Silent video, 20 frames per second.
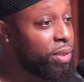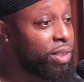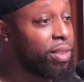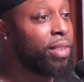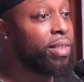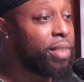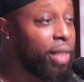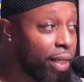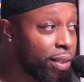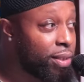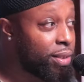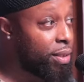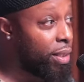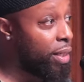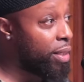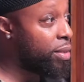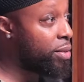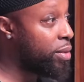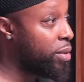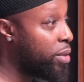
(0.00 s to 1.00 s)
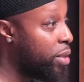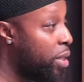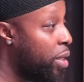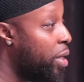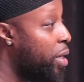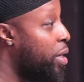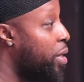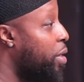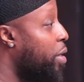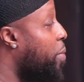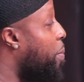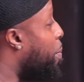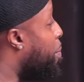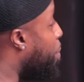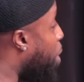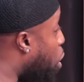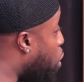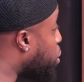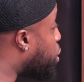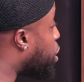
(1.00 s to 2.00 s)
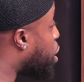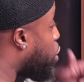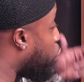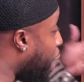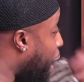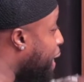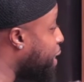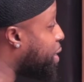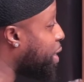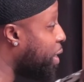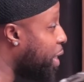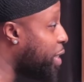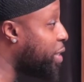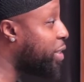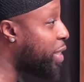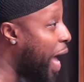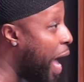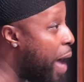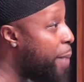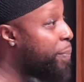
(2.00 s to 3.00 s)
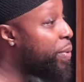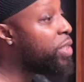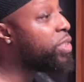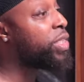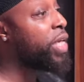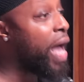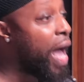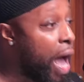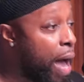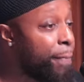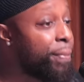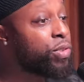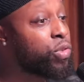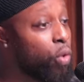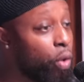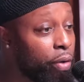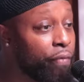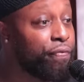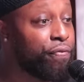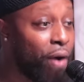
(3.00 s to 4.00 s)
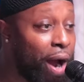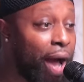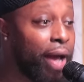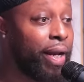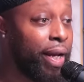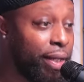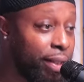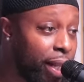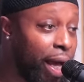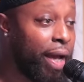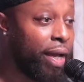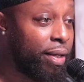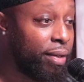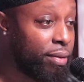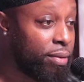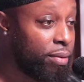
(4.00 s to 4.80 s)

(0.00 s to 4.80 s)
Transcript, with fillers: Statistics. Most craziness happens, it happens on a Friday night.